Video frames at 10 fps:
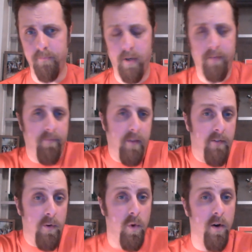but
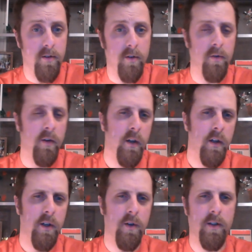if you want to,
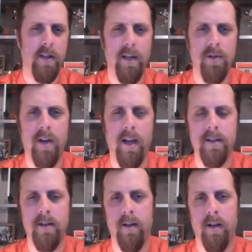you can take a chance.